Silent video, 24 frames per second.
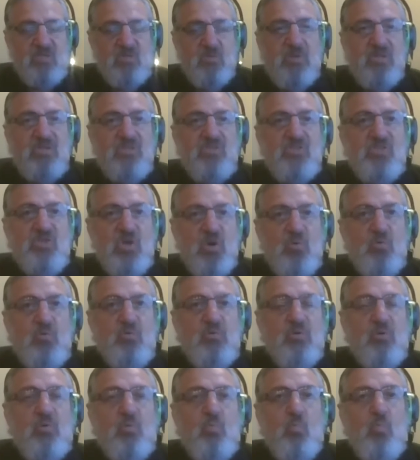So we don't
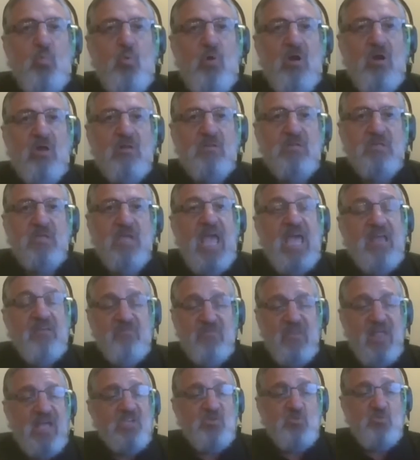want, and
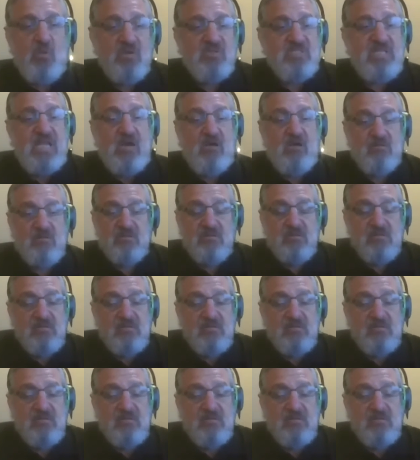flash wears out.